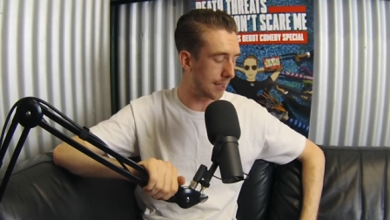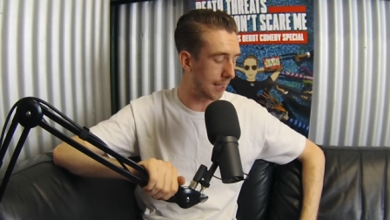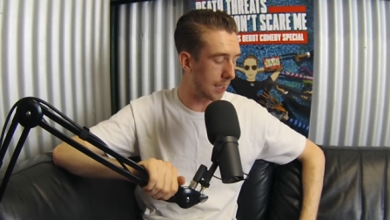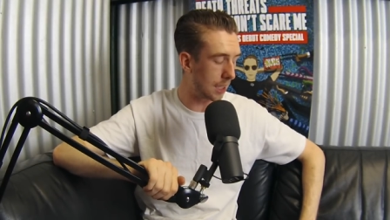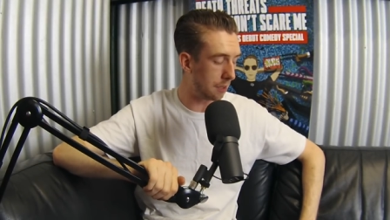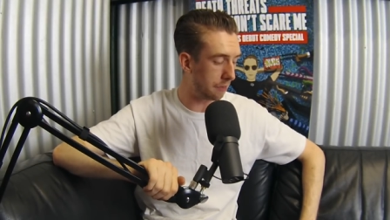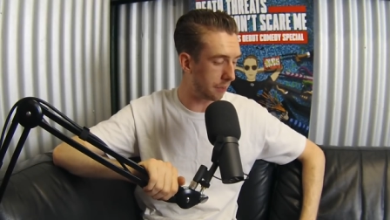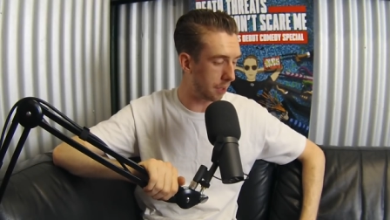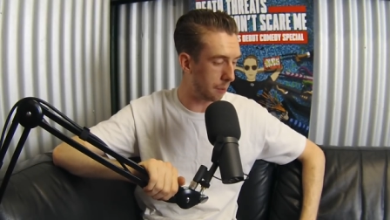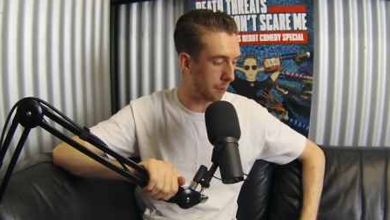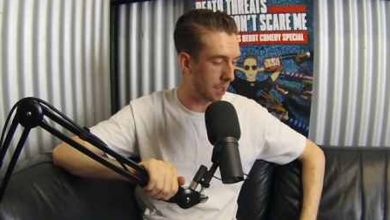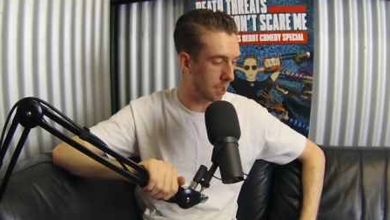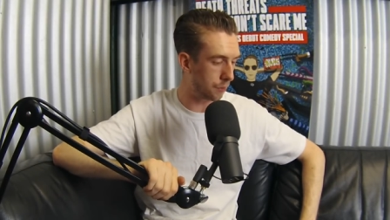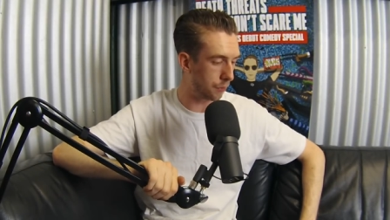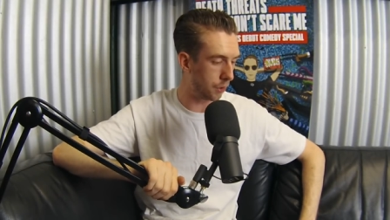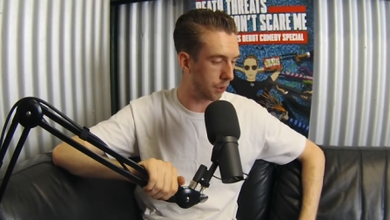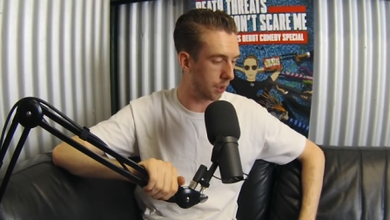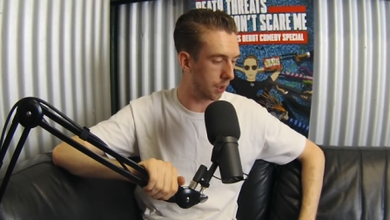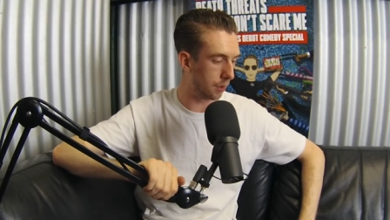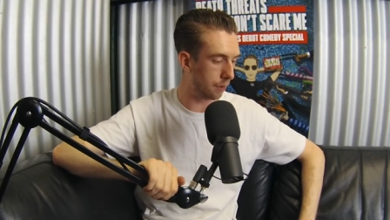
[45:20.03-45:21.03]
Thank you very much
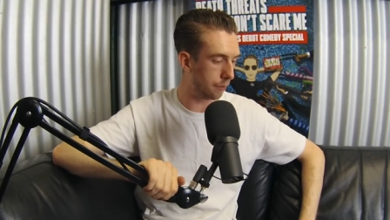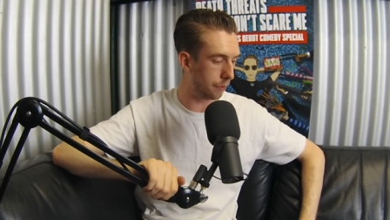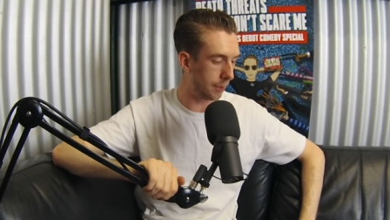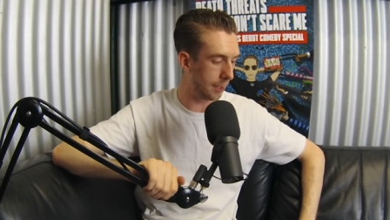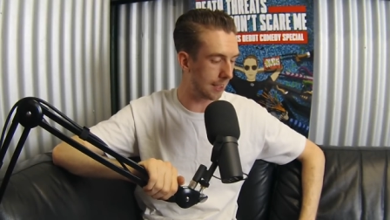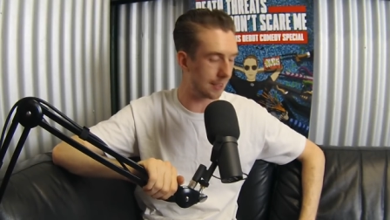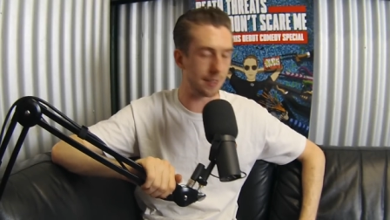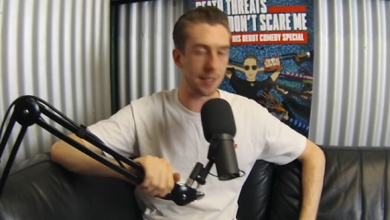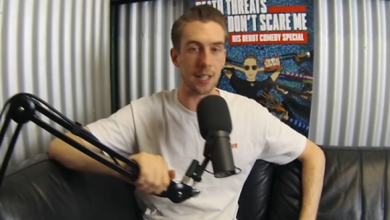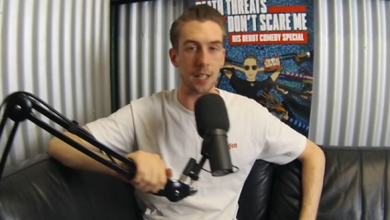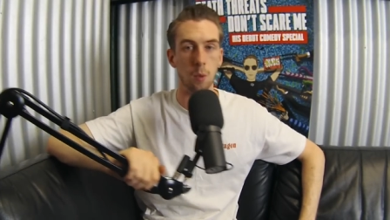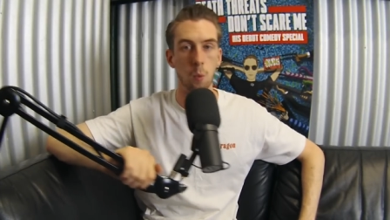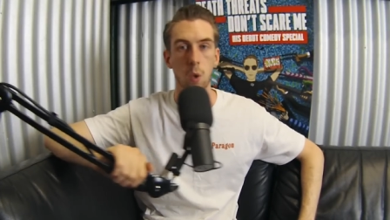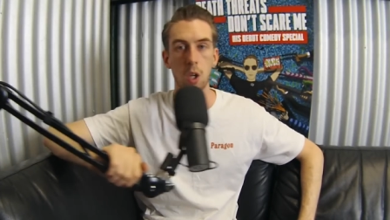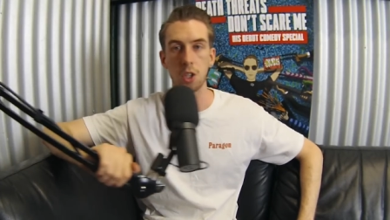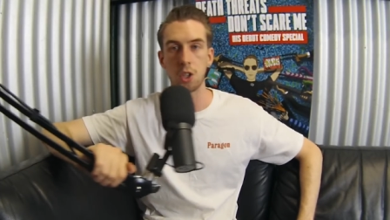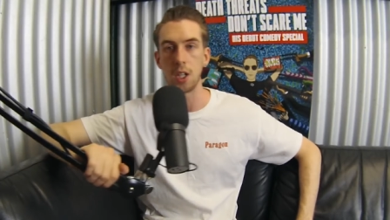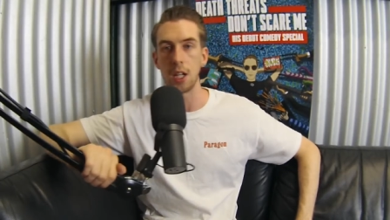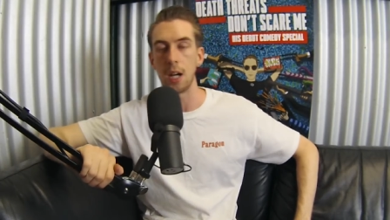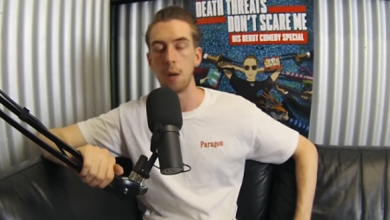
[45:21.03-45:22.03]
for, for listening and
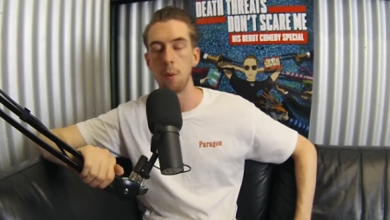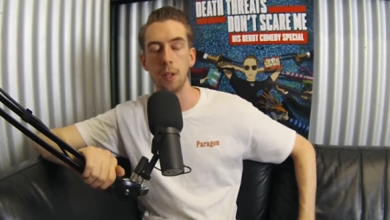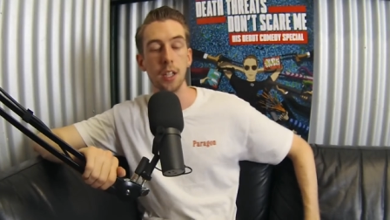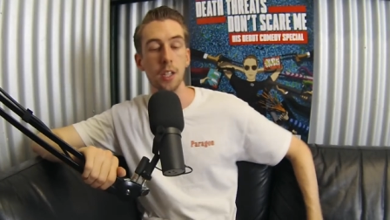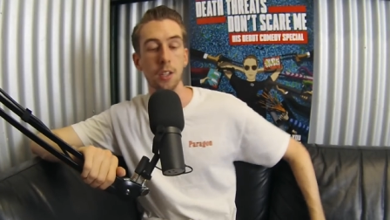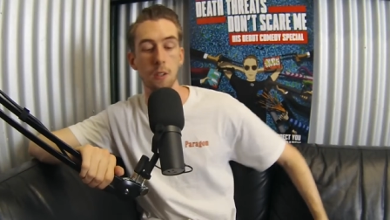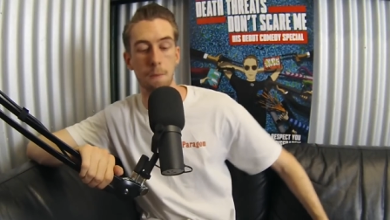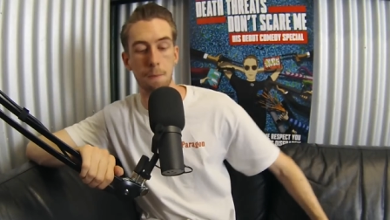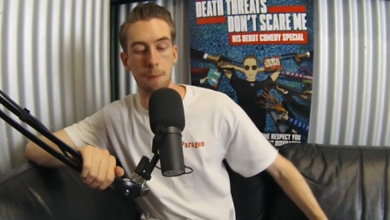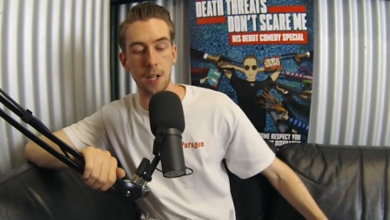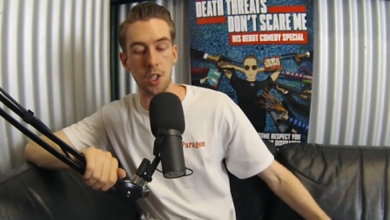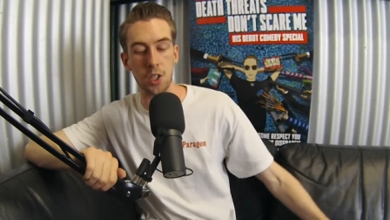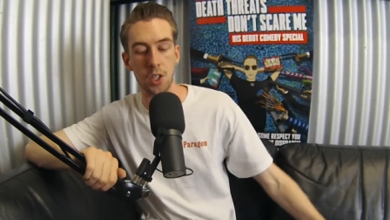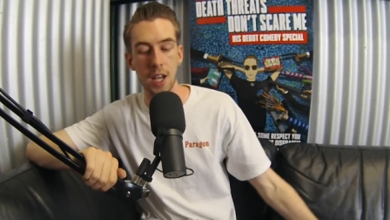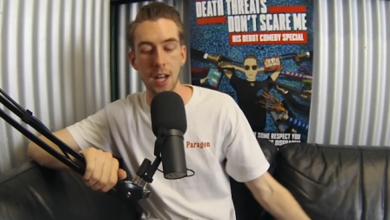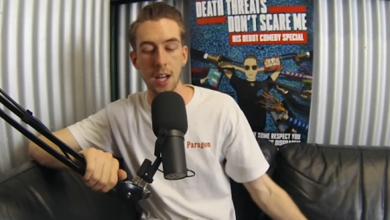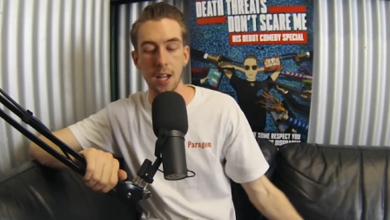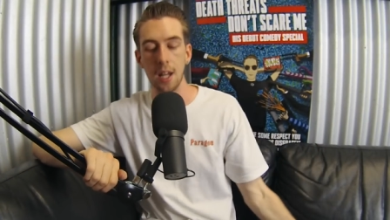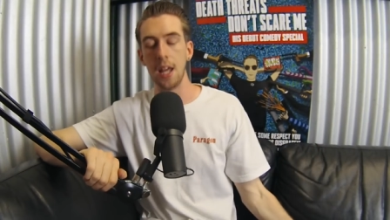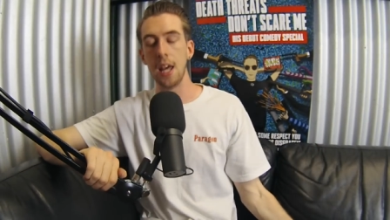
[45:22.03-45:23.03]
watching. I really do
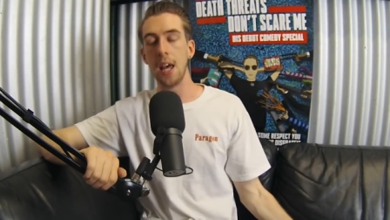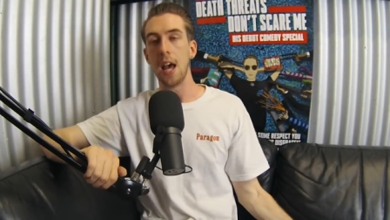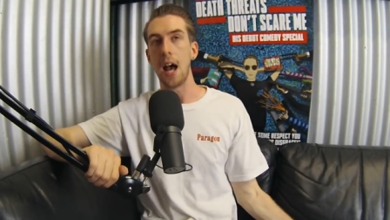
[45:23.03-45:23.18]
appreciate it.